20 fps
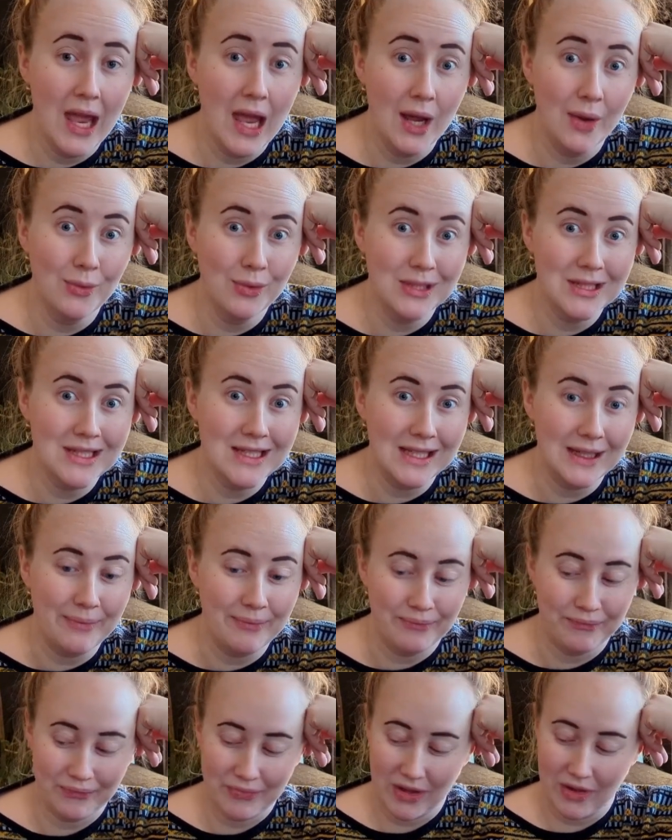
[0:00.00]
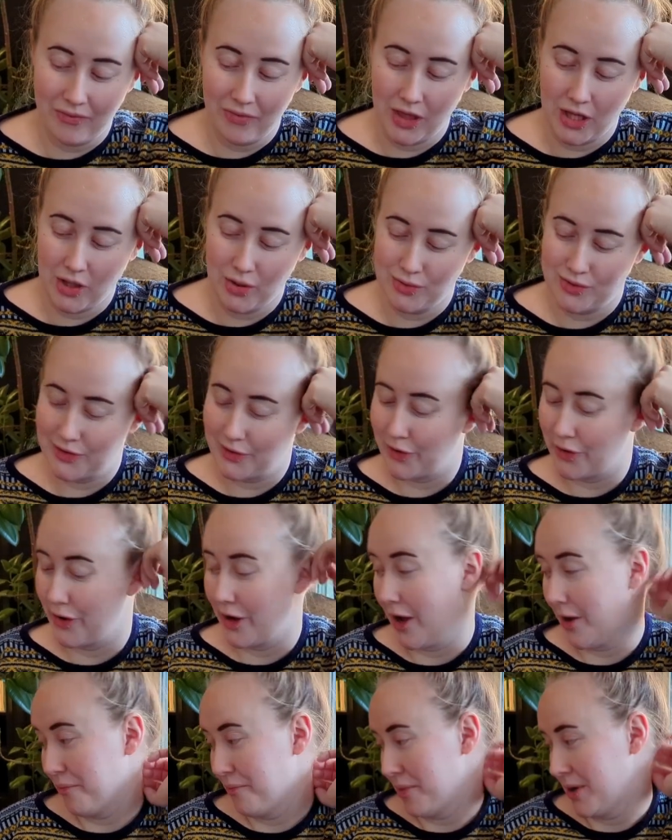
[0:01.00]
And we'll see if they use it or
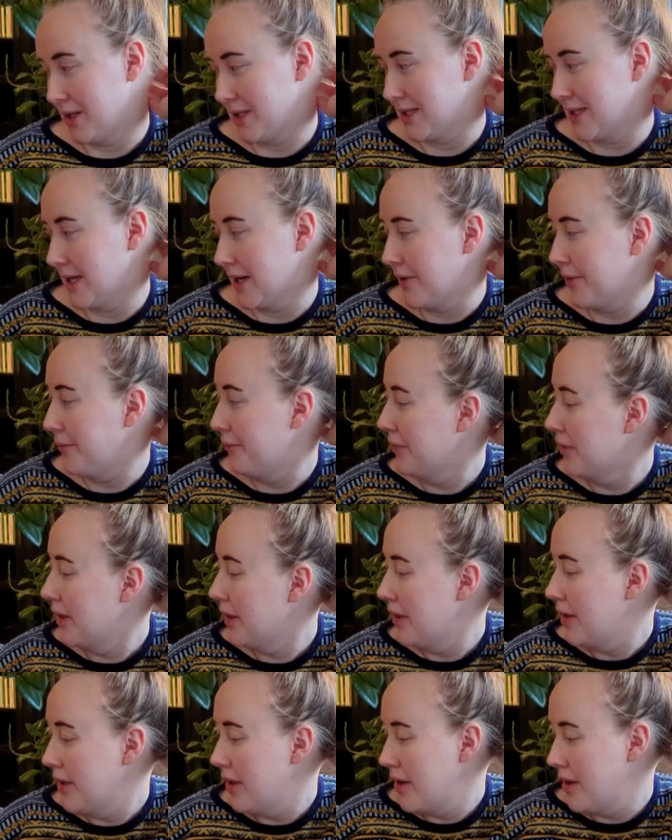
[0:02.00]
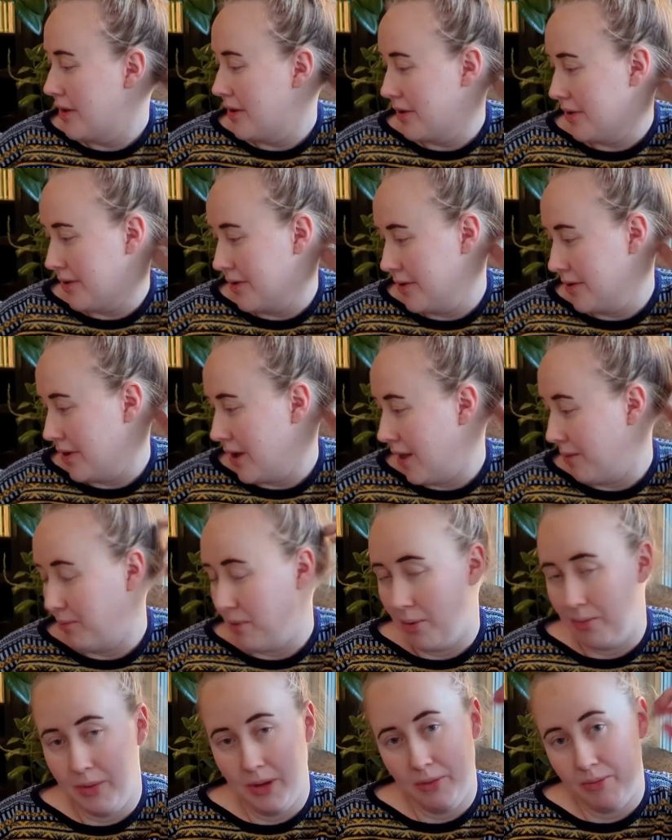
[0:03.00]
not, but it's there. I'll
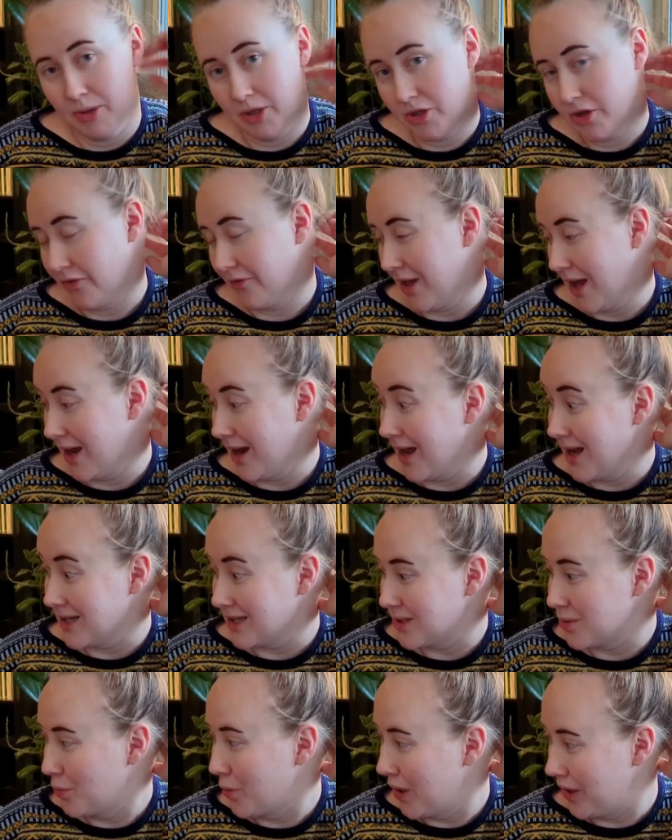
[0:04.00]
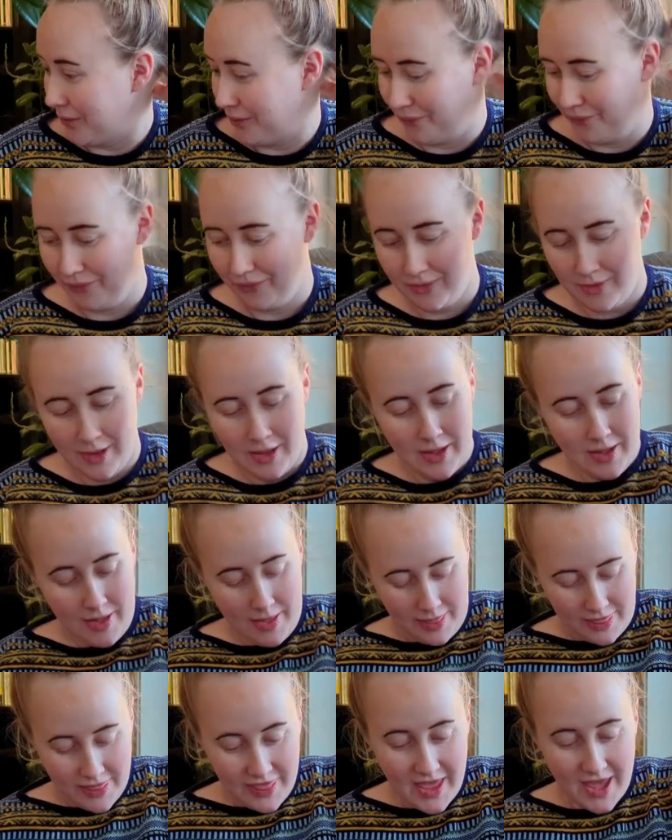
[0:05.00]
pop in a picture of that as well.
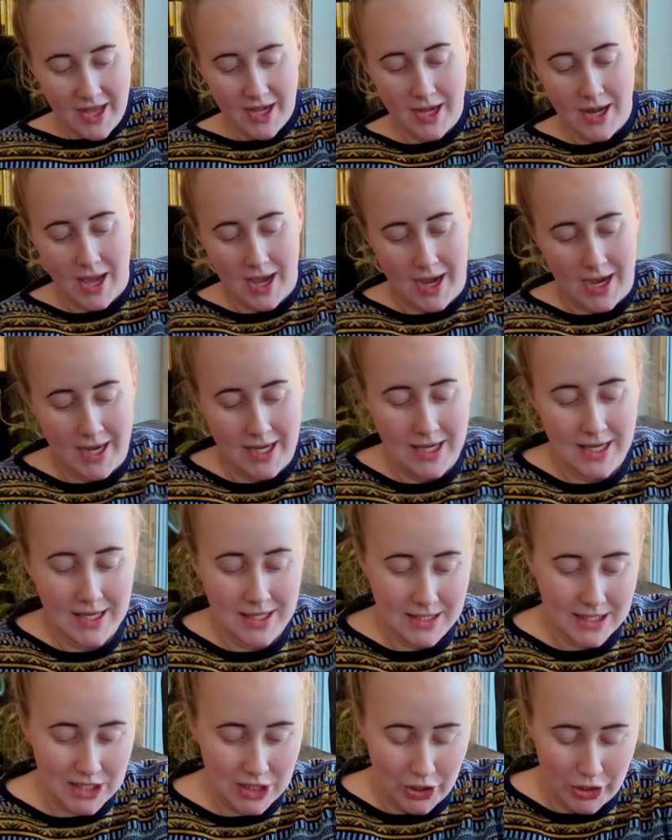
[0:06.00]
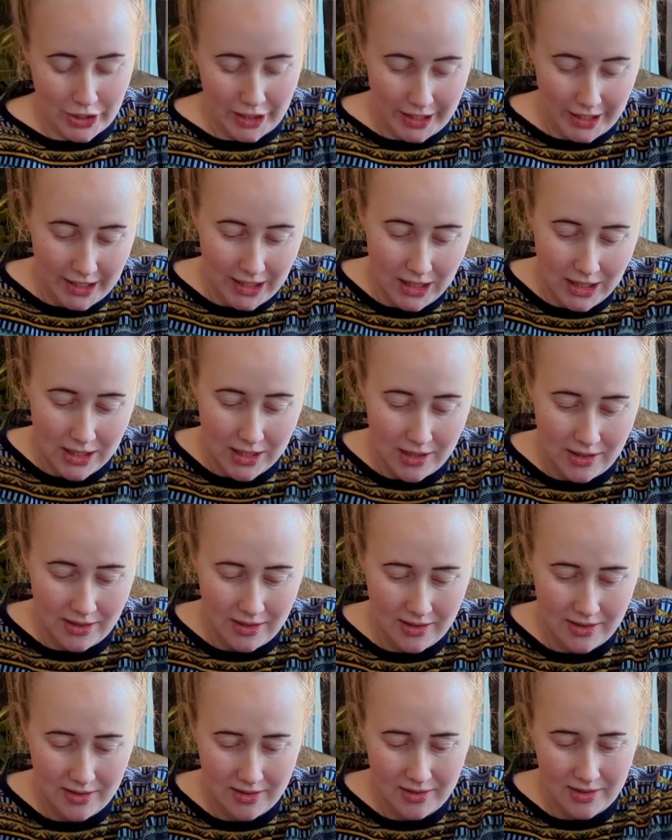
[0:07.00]
Then I started,
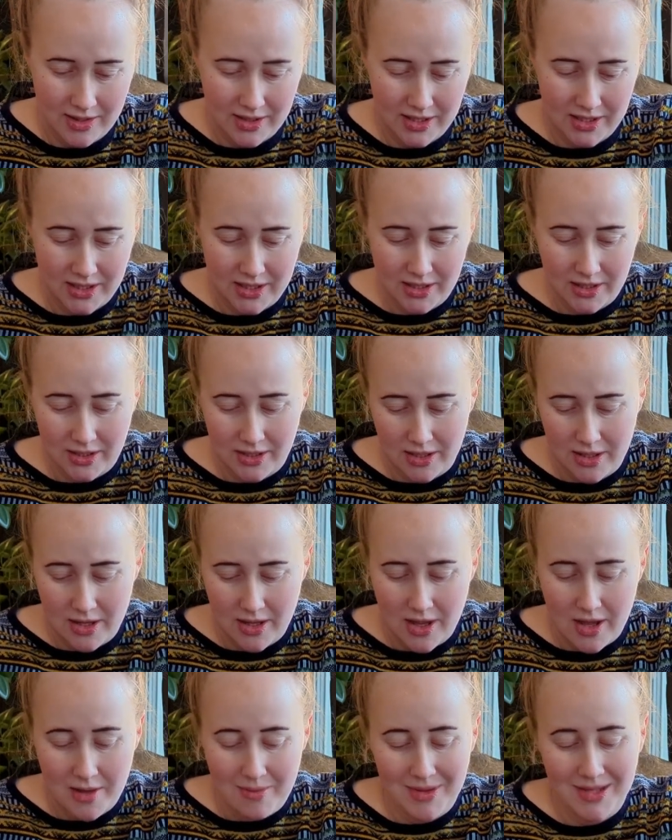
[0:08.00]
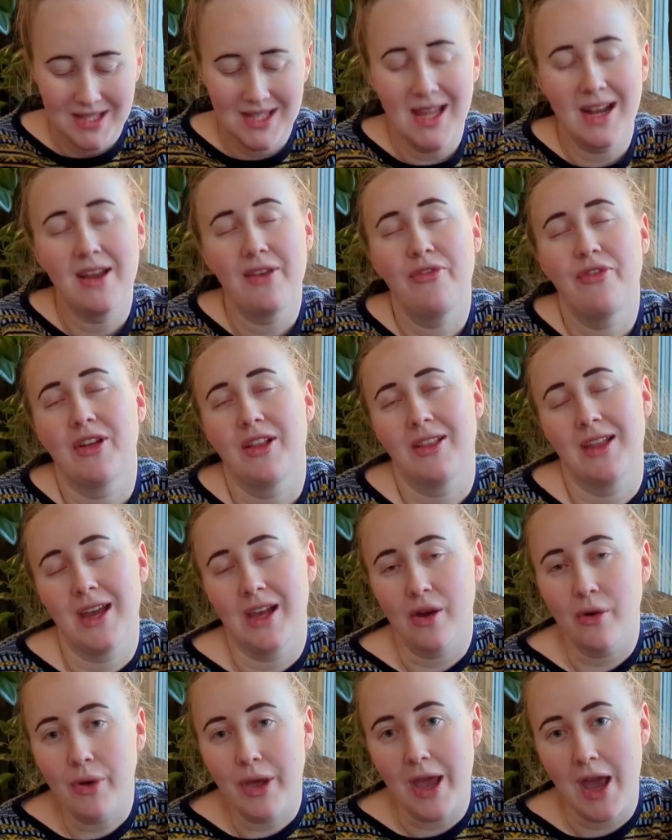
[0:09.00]
because then I felt
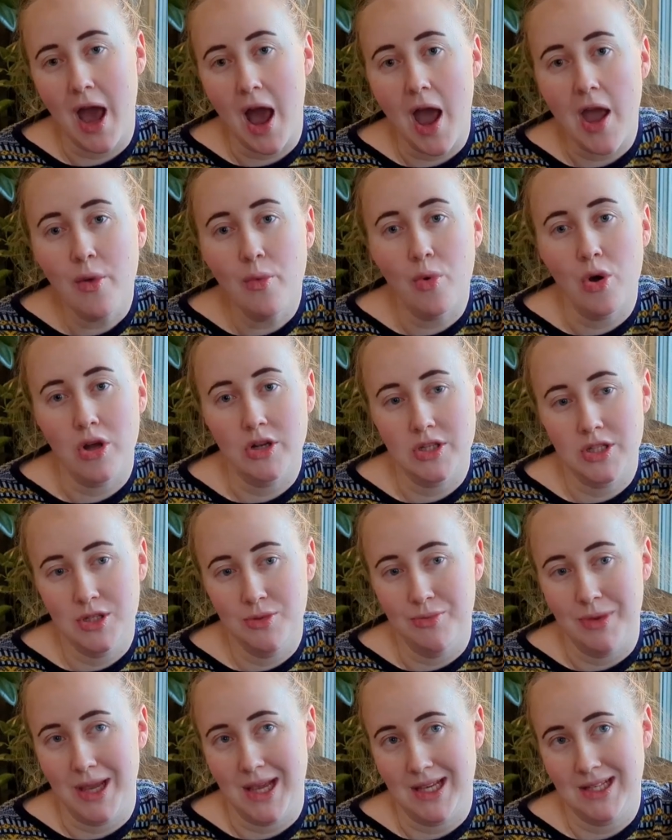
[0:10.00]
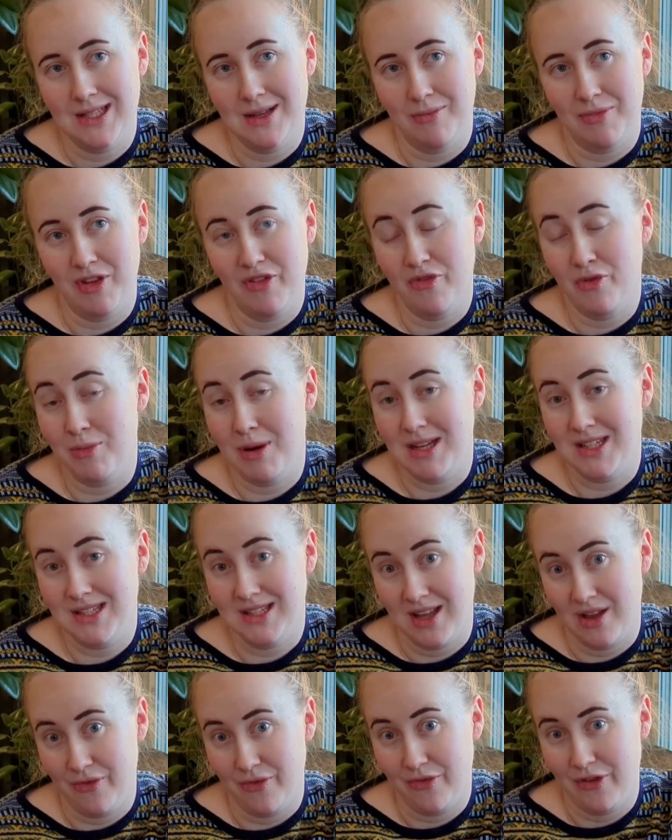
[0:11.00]
like, okay, I want to make something for
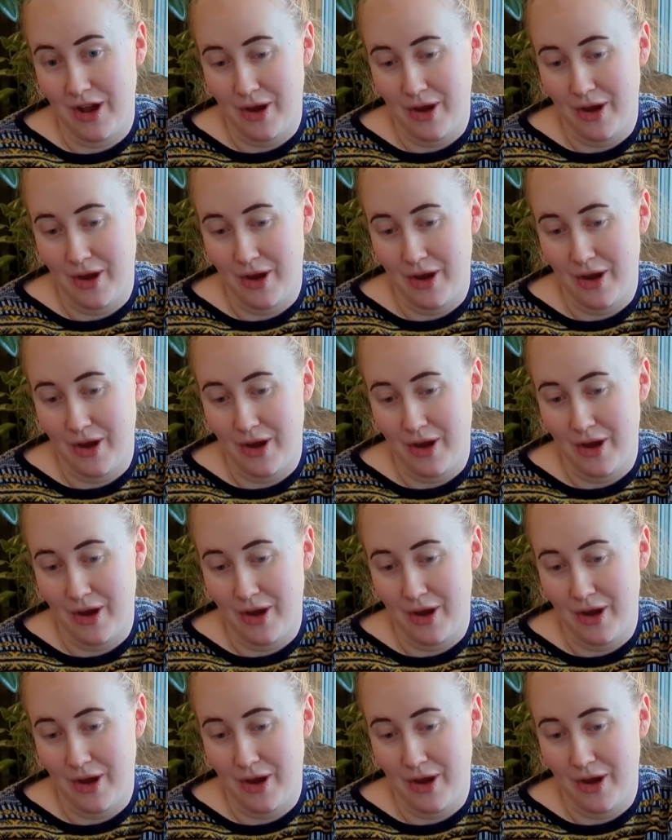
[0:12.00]
myself